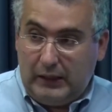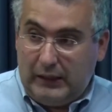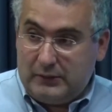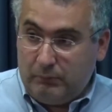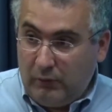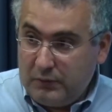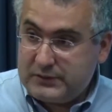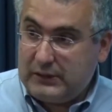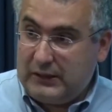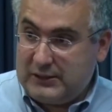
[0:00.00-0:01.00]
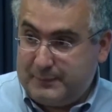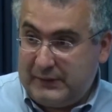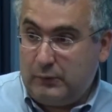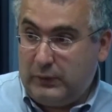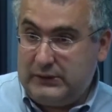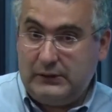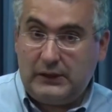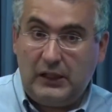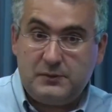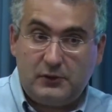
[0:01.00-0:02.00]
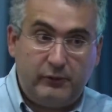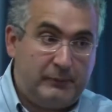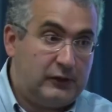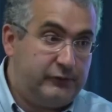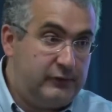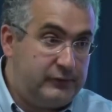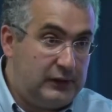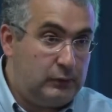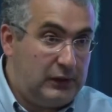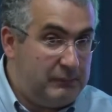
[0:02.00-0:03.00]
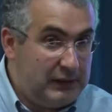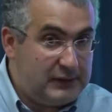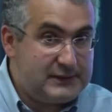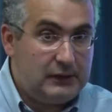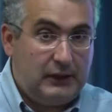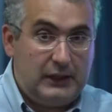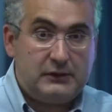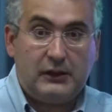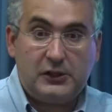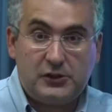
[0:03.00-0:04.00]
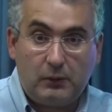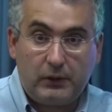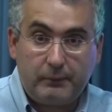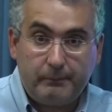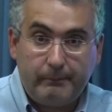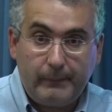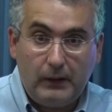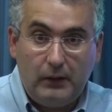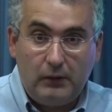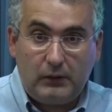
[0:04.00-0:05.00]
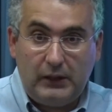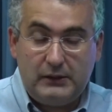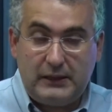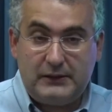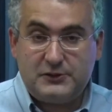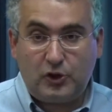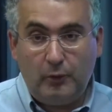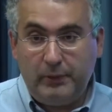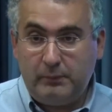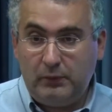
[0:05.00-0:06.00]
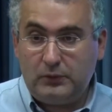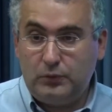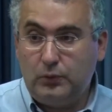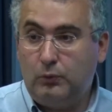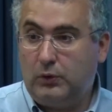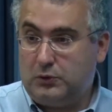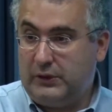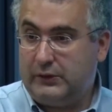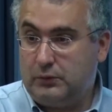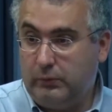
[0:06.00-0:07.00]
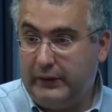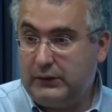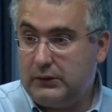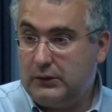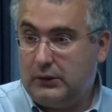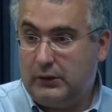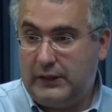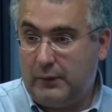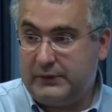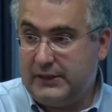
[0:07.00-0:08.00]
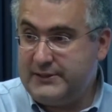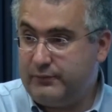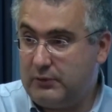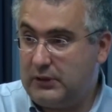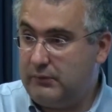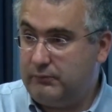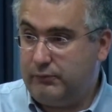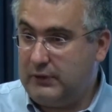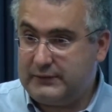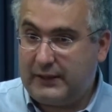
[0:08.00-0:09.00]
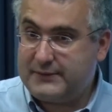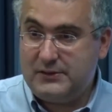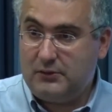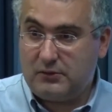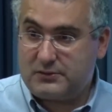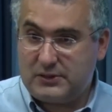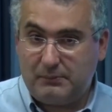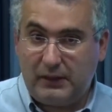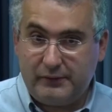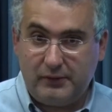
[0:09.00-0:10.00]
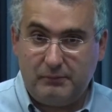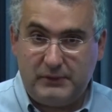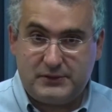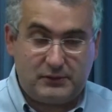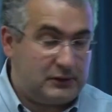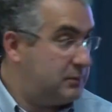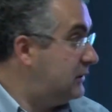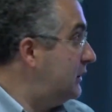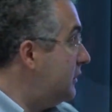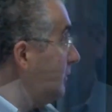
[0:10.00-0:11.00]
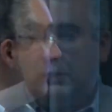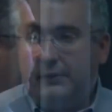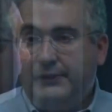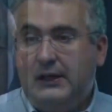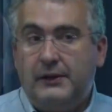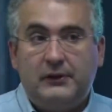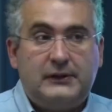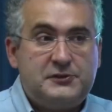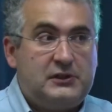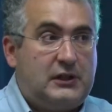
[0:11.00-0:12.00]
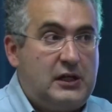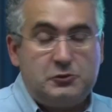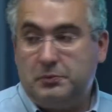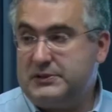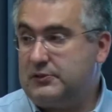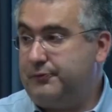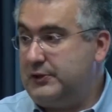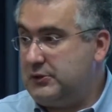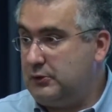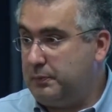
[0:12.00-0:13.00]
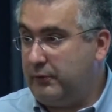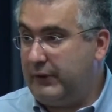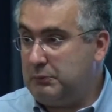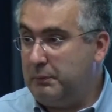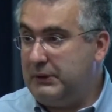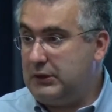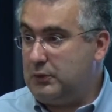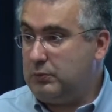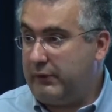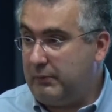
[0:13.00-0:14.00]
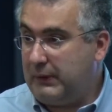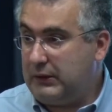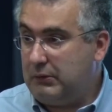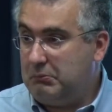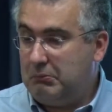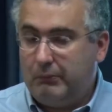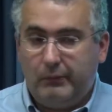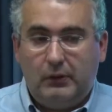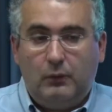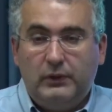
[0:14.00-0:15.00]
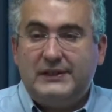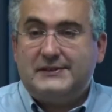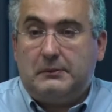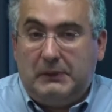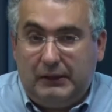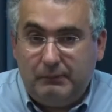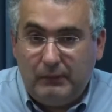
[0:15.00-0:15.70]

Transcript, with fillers: at most an expected waiting times of about 15, 20 minutes at rush hour. Okay, that is comparable to what you had to wait nowadays for a taxi or some other means of transportation. 300,000 cars will be sufficient to provide mobility to everybody. What does it mean?